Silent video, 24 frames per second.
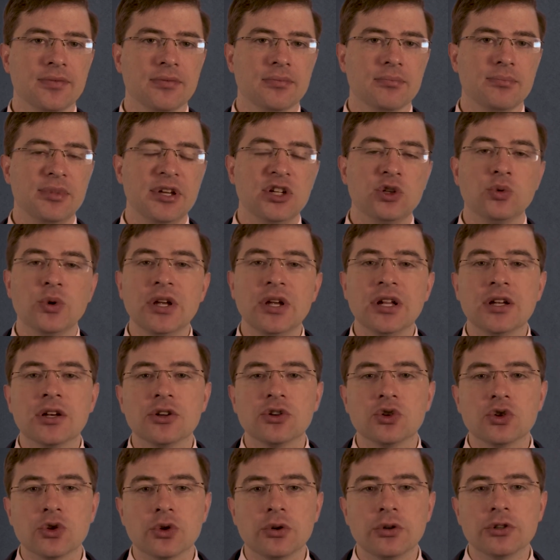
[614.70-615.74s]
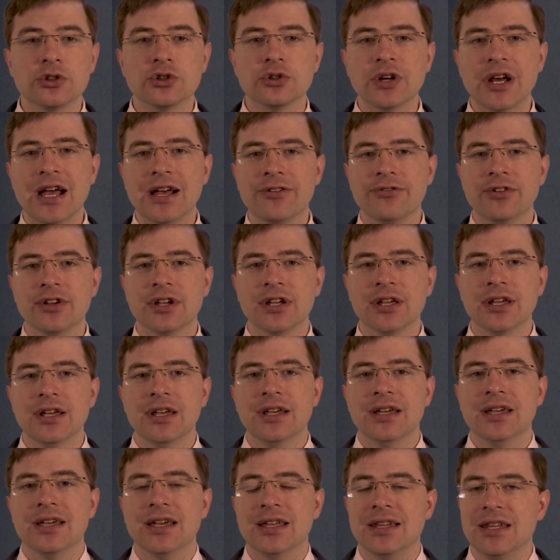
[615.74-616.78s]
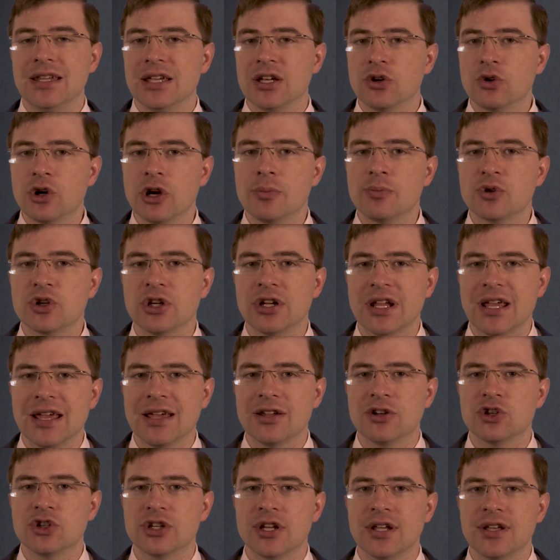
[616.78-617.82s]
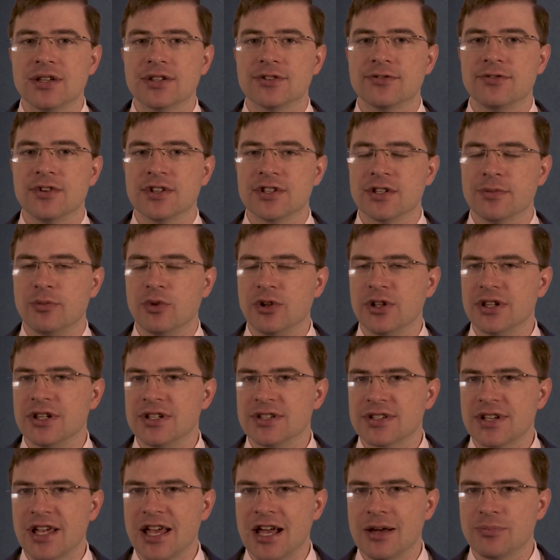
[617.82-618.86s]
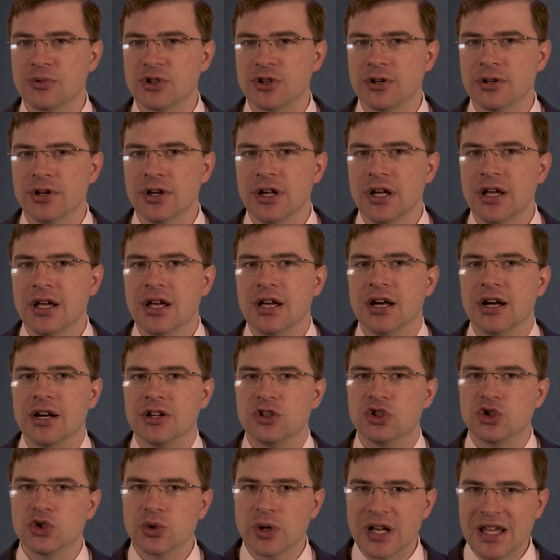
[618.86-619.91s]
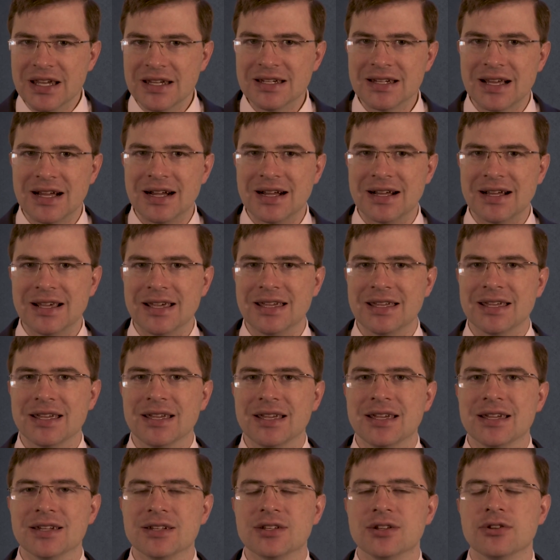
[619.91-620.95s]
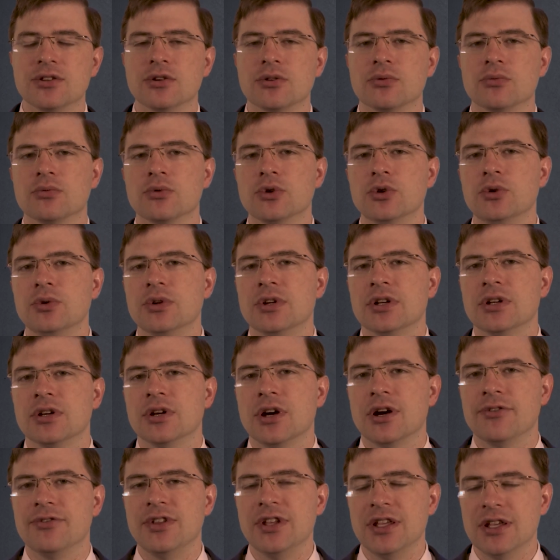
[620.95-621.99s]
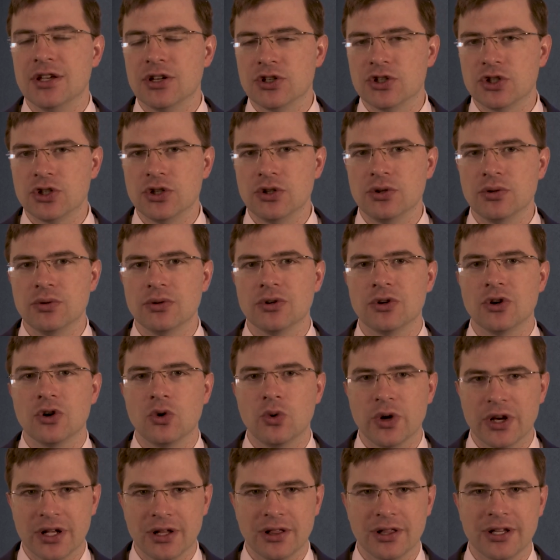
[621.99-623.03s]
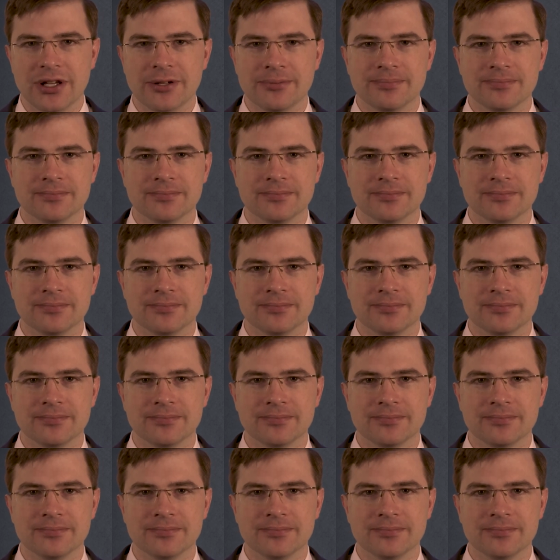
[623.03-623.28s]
Between controlled traffic and the encryption handshakes visible in this capture, a trained eye can get to the root of the issue quickly.